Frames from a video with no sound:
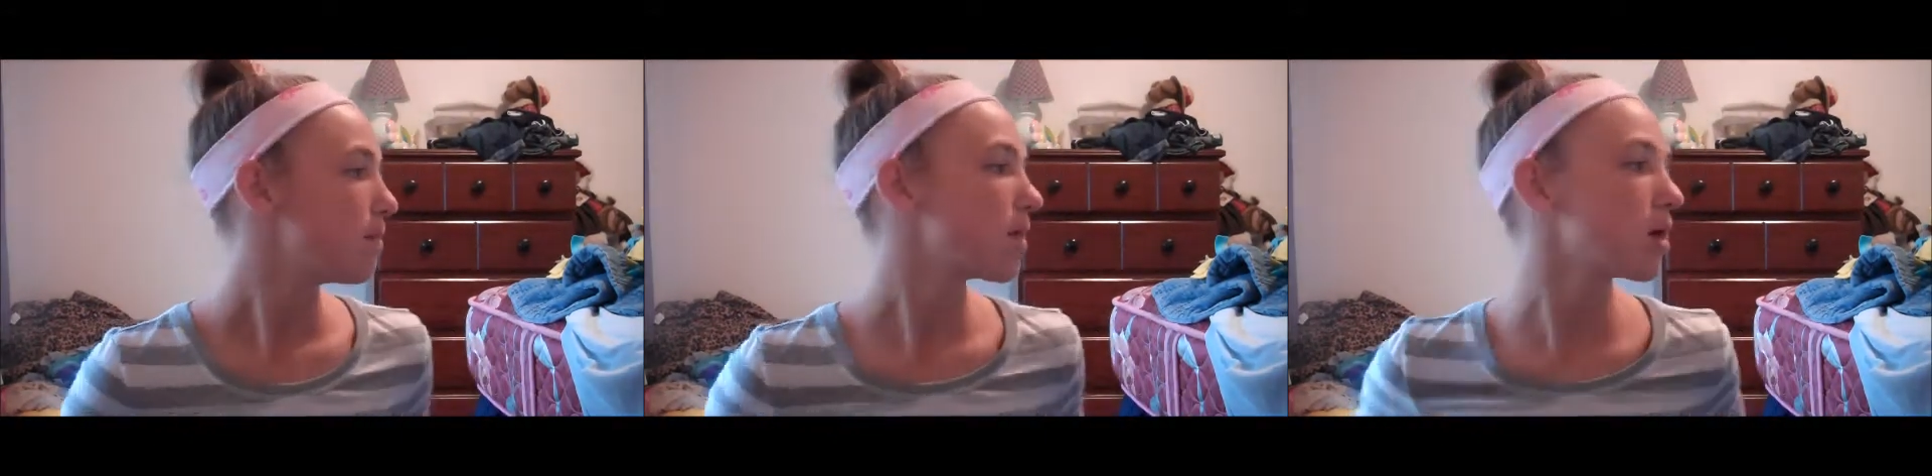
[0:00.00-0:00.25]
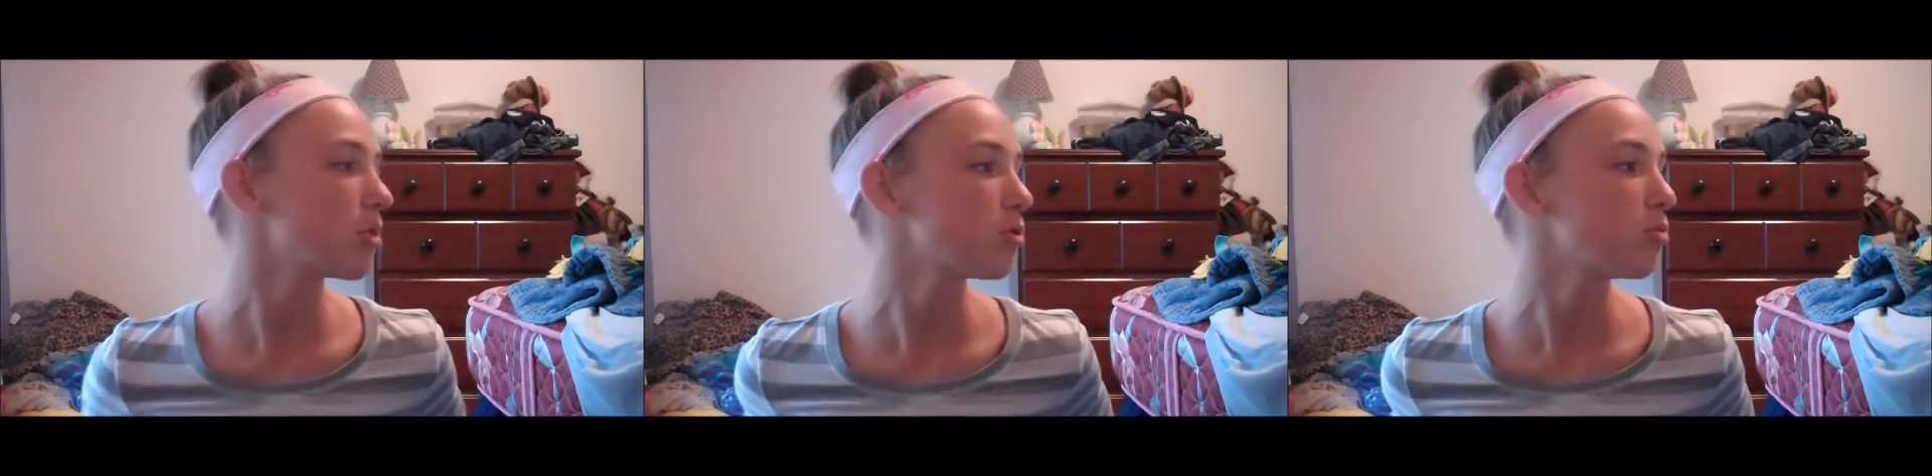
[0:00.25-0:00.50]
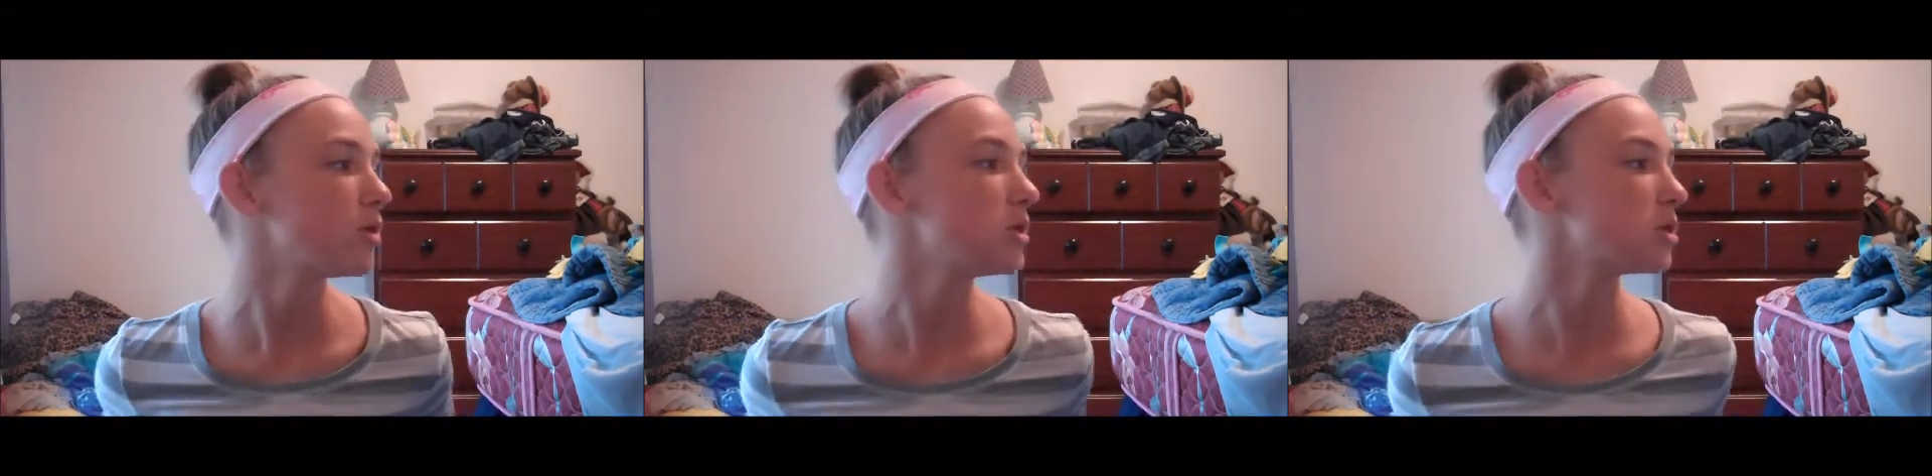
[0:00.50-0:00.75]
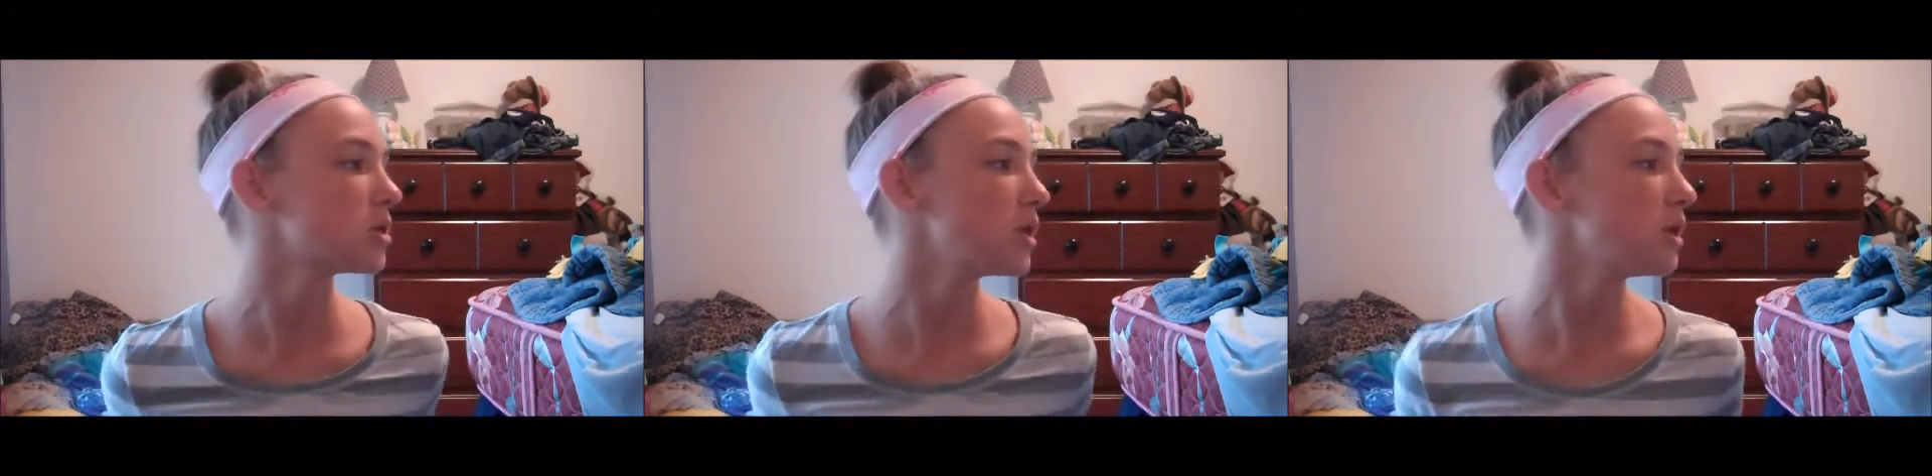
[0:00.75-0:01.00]
my other one
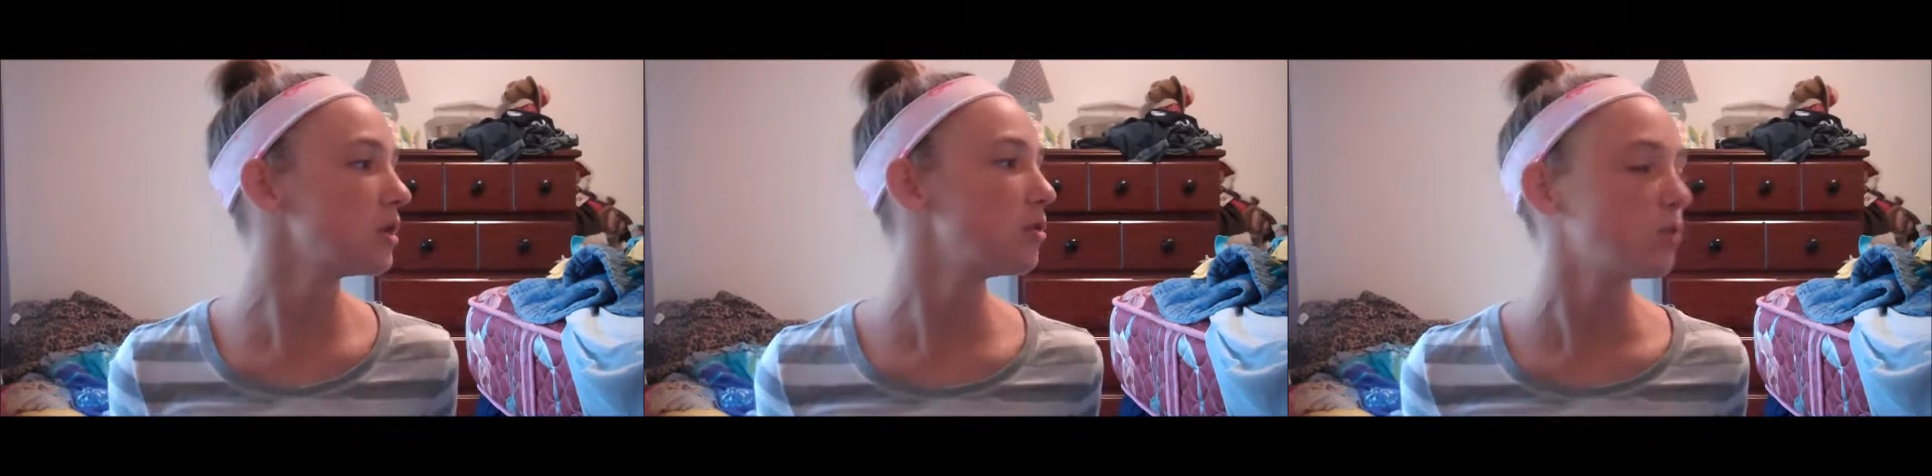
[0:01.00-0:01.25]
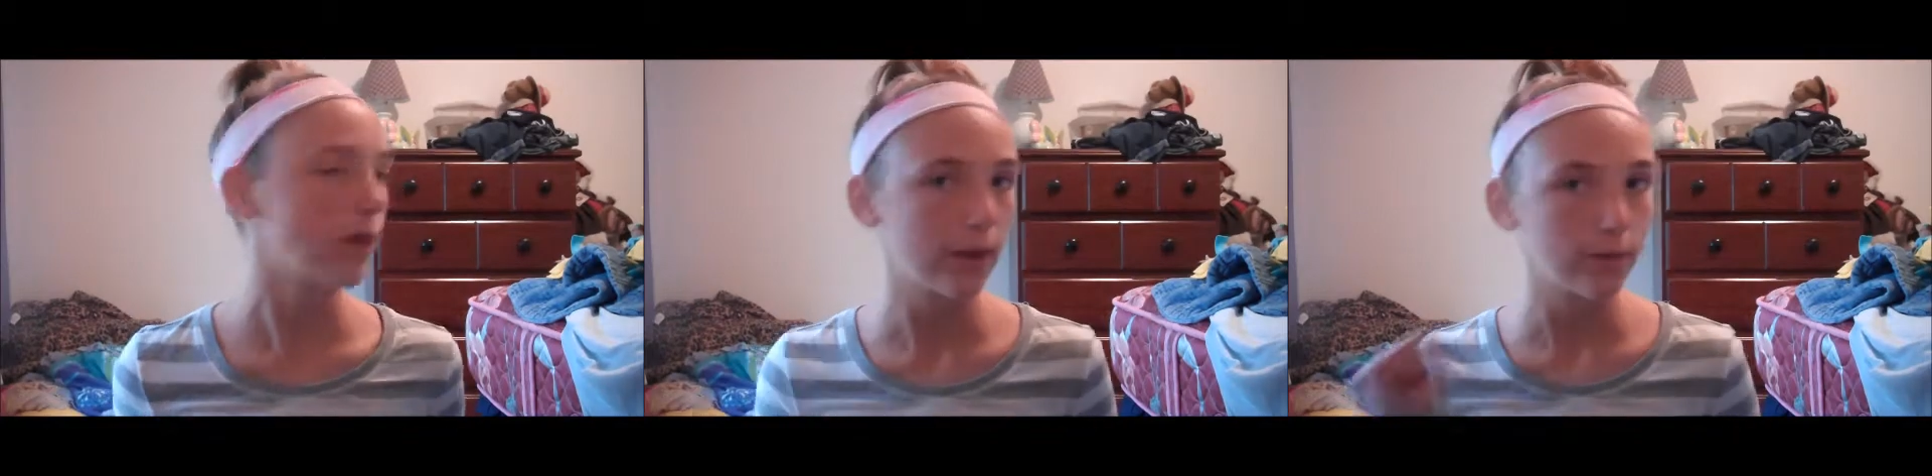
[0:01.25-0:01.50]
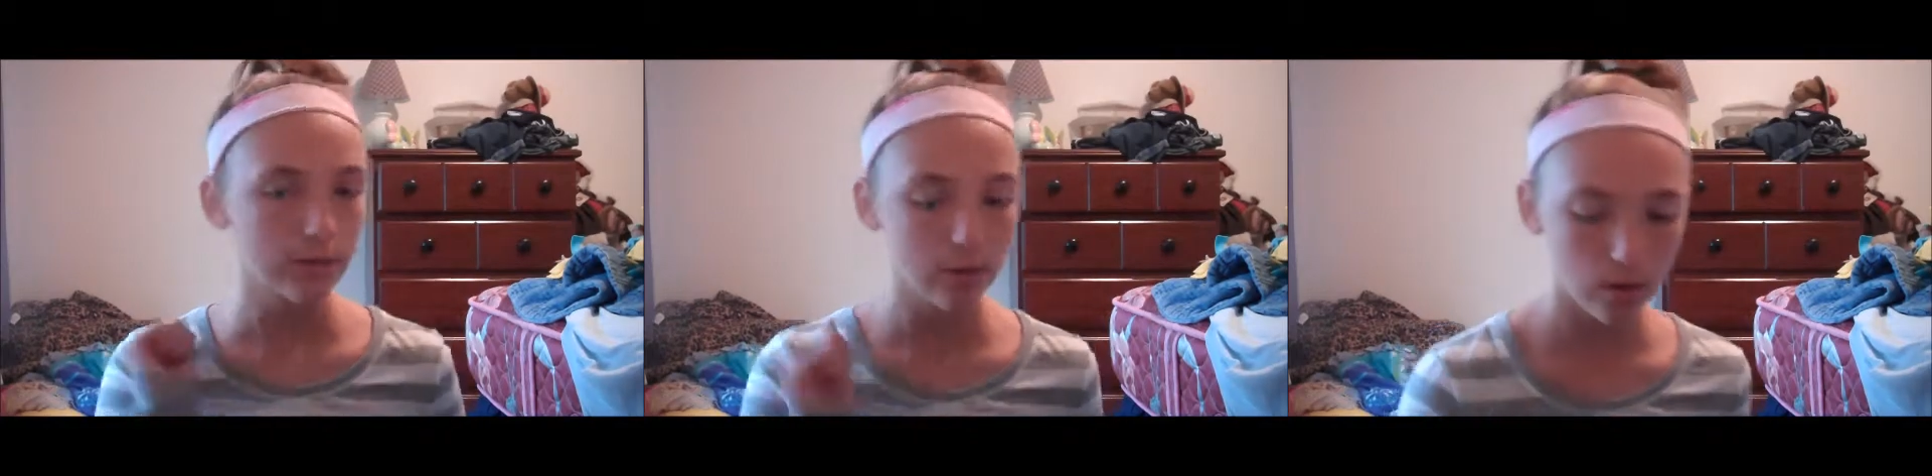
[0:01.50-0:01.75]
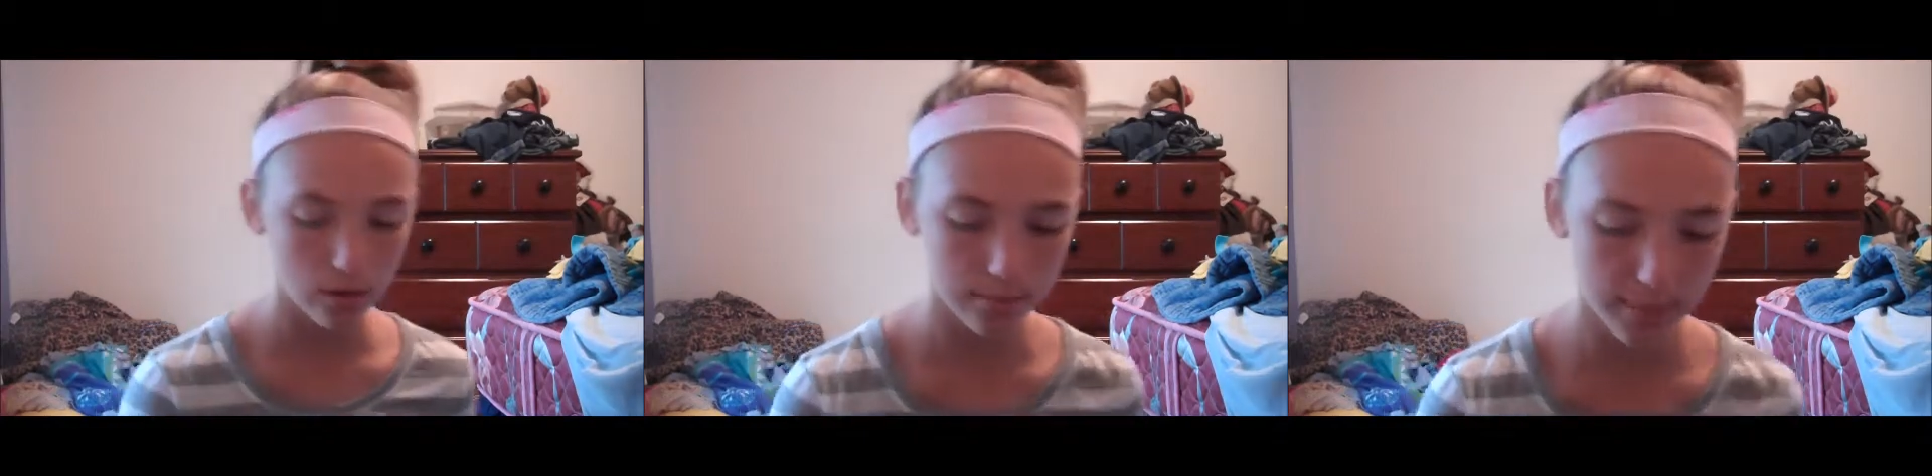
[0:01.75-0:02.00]
is just like a little
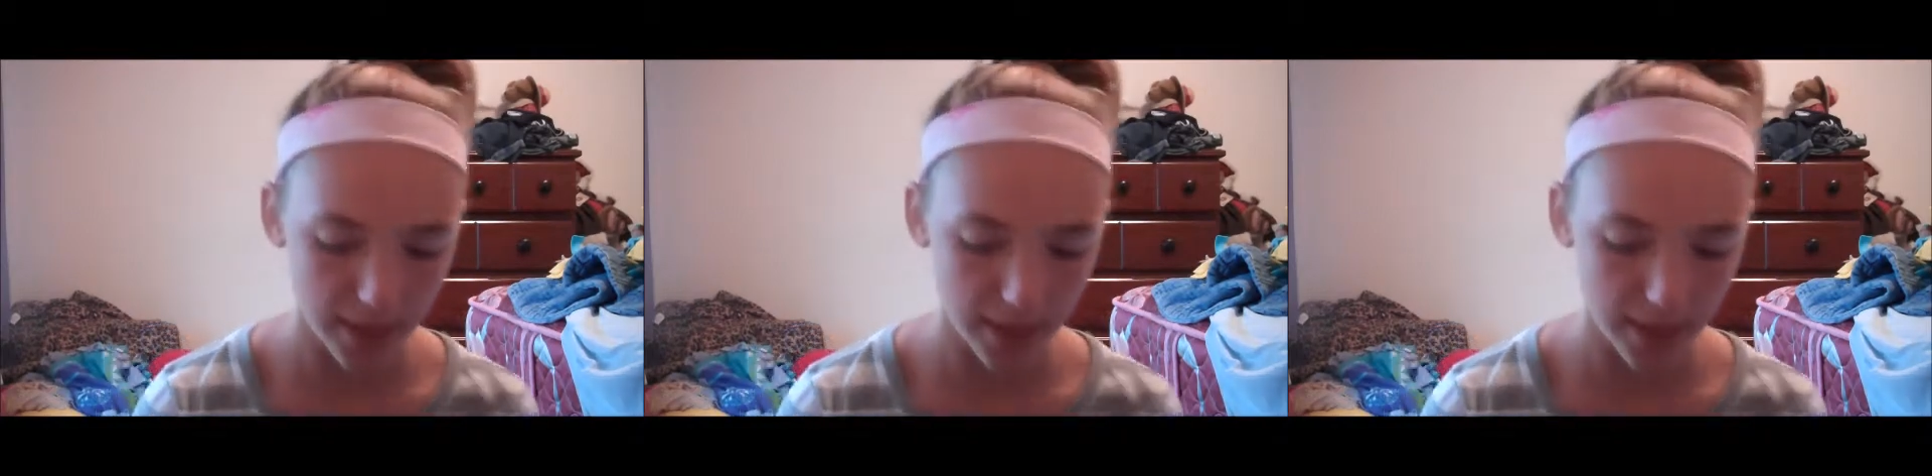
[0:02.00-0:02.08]
carry-on